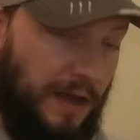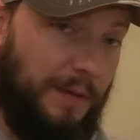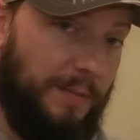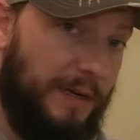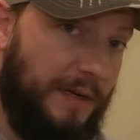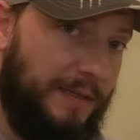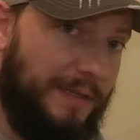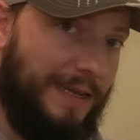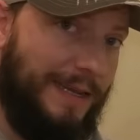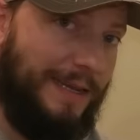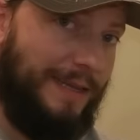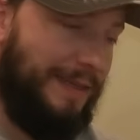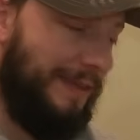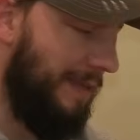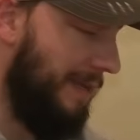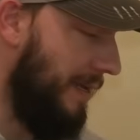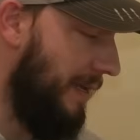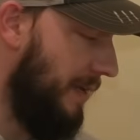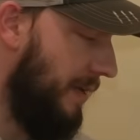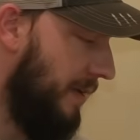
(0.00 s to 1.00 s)
I'm gonna take
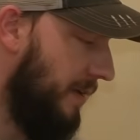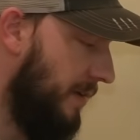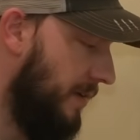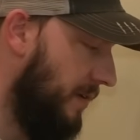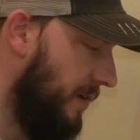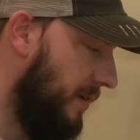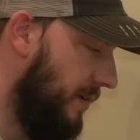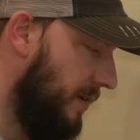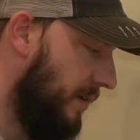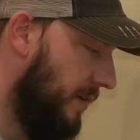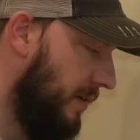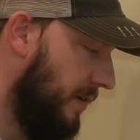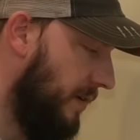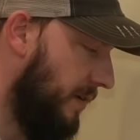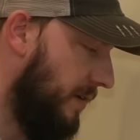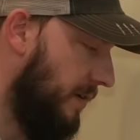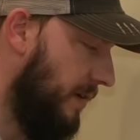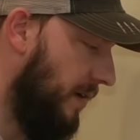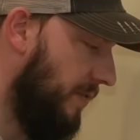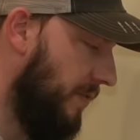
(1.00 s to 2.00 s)
the
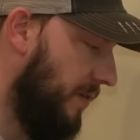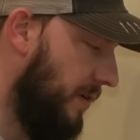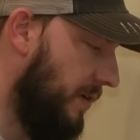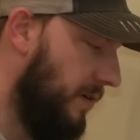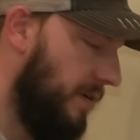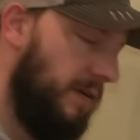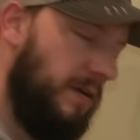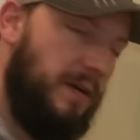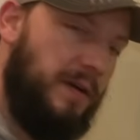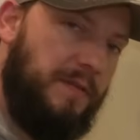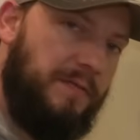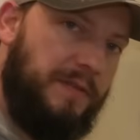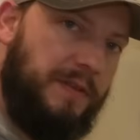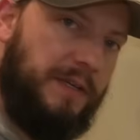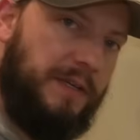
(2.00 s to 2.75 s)
cover off of